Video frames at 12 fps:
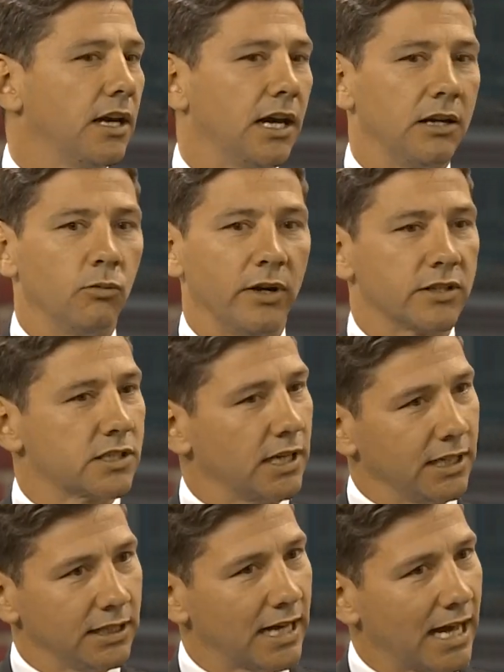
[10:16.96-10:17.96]
And we're
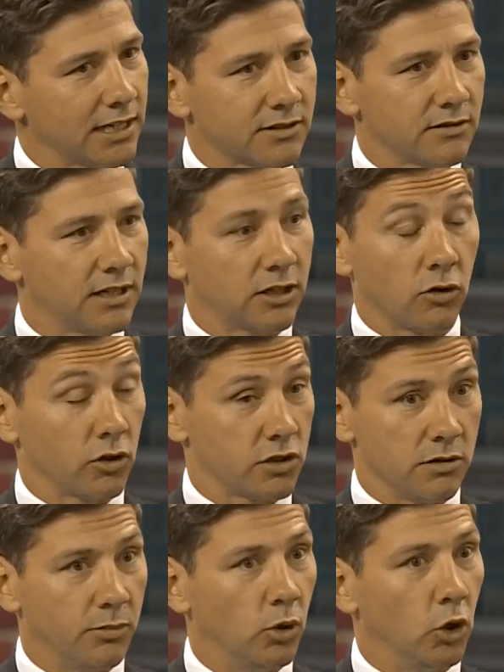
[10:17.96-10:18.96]
seeing that
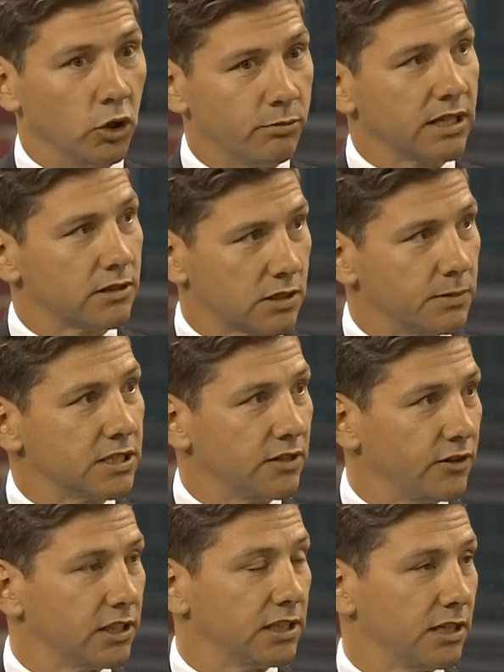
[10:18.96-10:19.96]
across the board, but
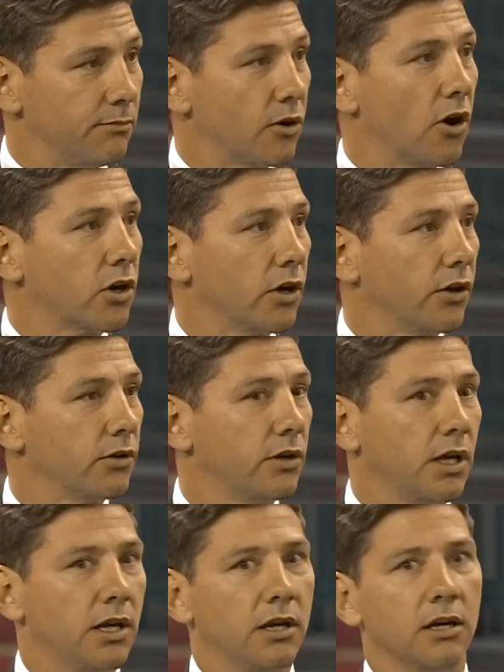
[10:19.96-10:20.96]
specifically in Morocco,
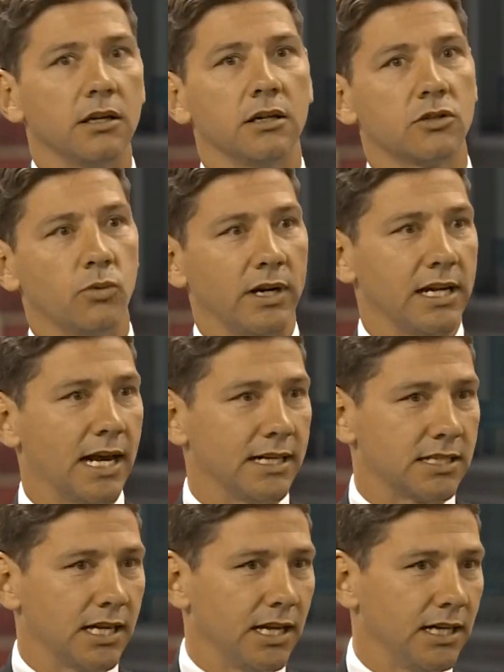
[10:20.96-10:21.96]

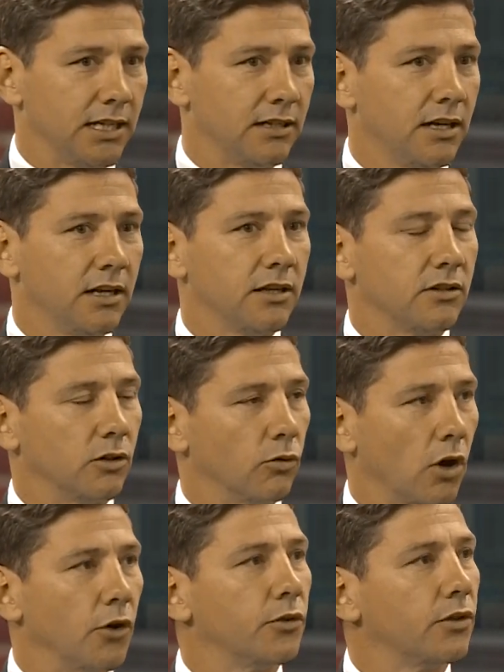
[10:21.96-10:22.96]
2018, the
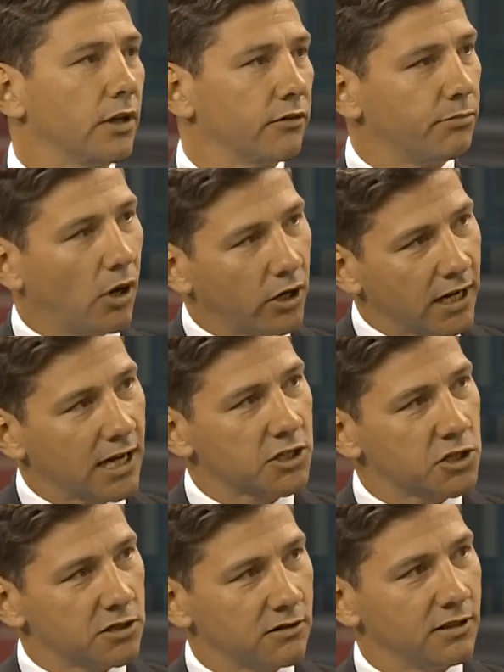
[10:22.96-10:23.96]
growth of
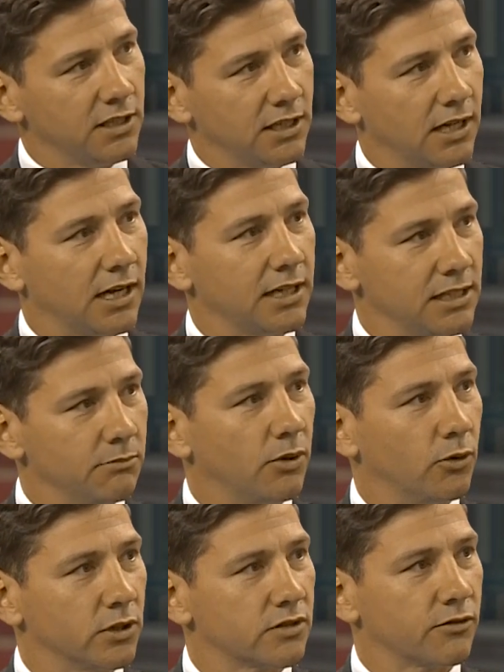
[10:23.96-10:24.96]
potash
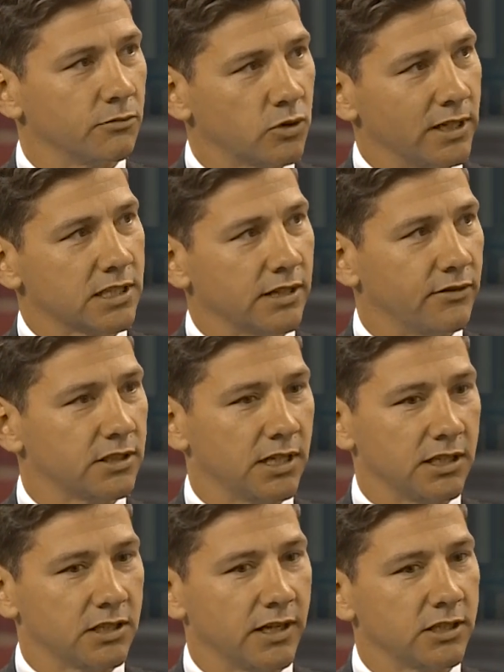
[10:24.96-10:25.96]
imports from
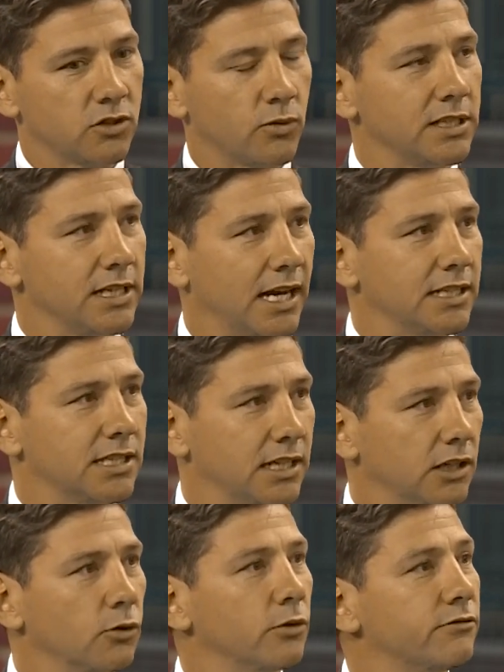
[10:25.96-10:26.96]
2017 to
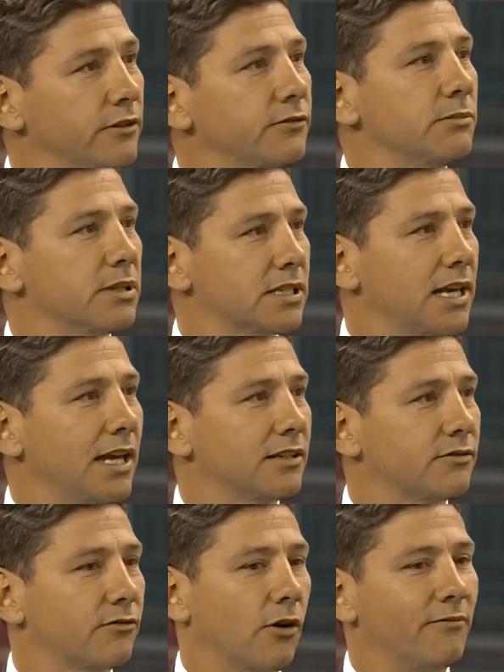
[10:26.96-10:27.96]
2018, it grew
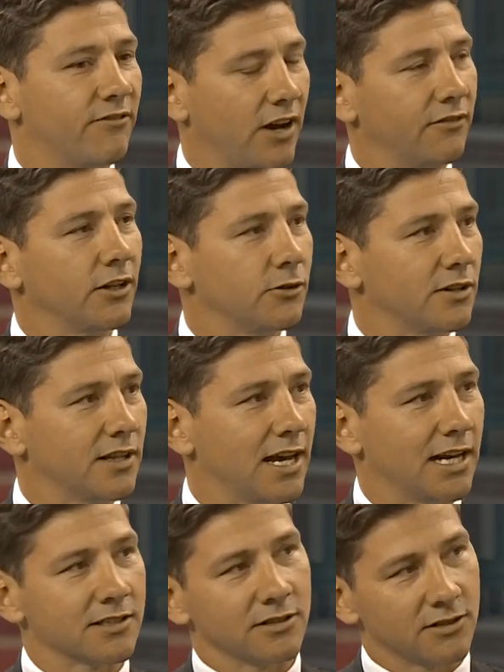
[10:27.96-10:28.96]
50% from
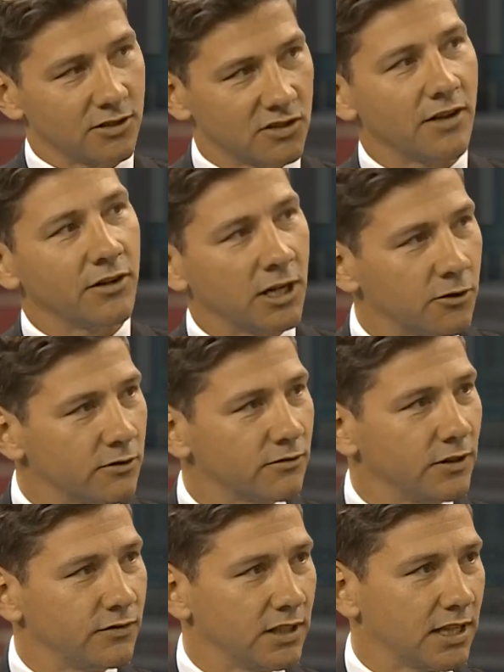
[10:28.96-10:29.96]
500,000 to
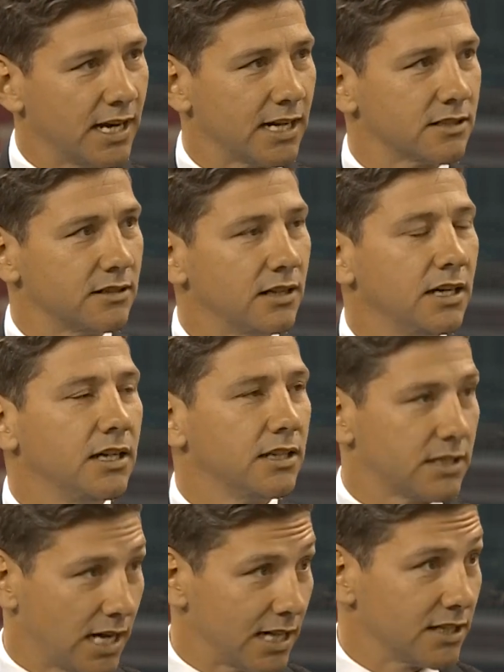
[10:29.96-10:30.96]
750,000
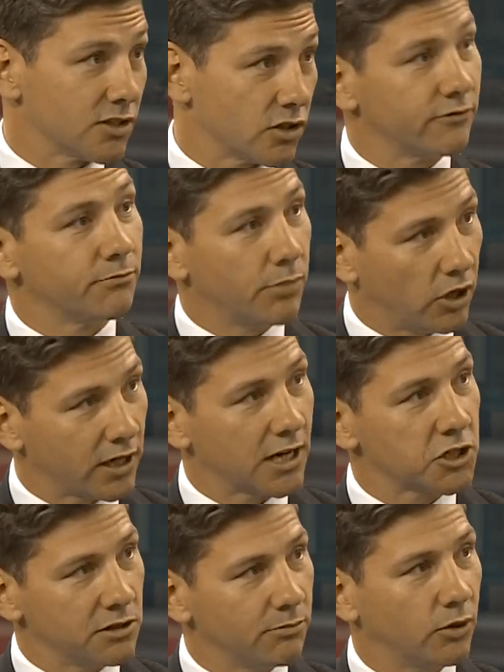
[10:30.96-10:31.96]
tonnes of
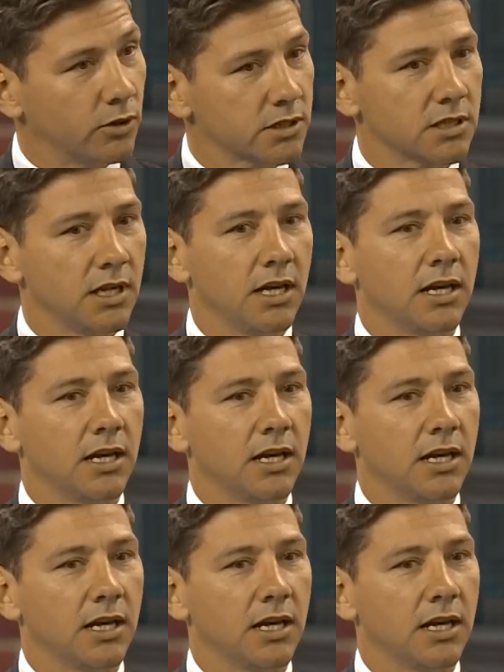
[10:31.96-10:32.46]
potash imports.